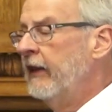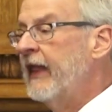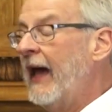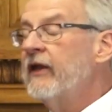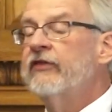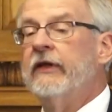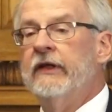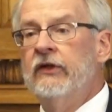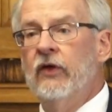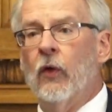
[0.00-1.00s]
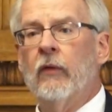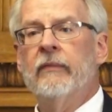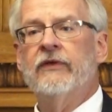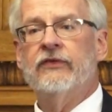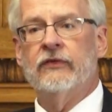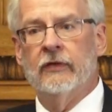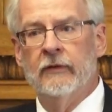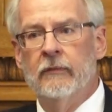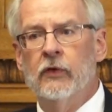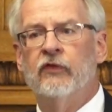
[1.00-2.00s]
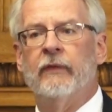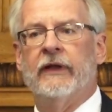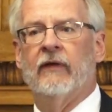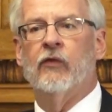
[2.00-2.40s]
That is an enormous movement